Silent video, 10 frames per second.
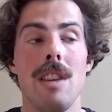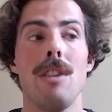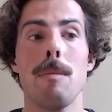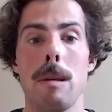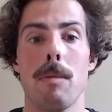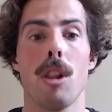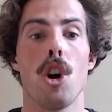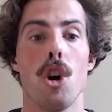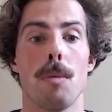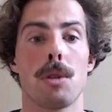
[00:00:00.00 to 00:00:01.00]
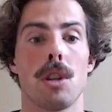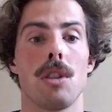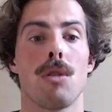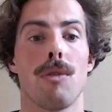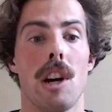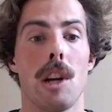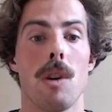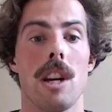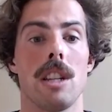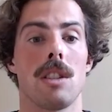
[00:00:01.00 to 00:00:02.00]
giving people option to find
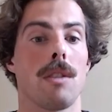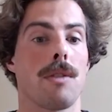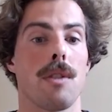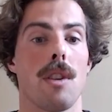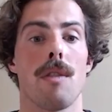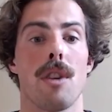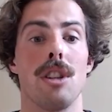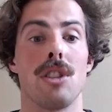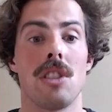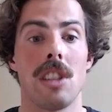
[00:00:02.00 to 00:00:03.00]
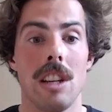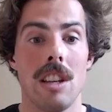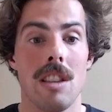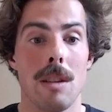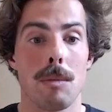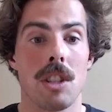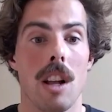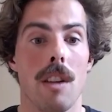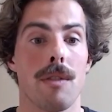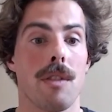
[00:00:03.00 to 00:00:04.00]
ways of of entertaining
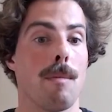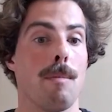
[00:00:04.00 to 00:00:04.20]
themselves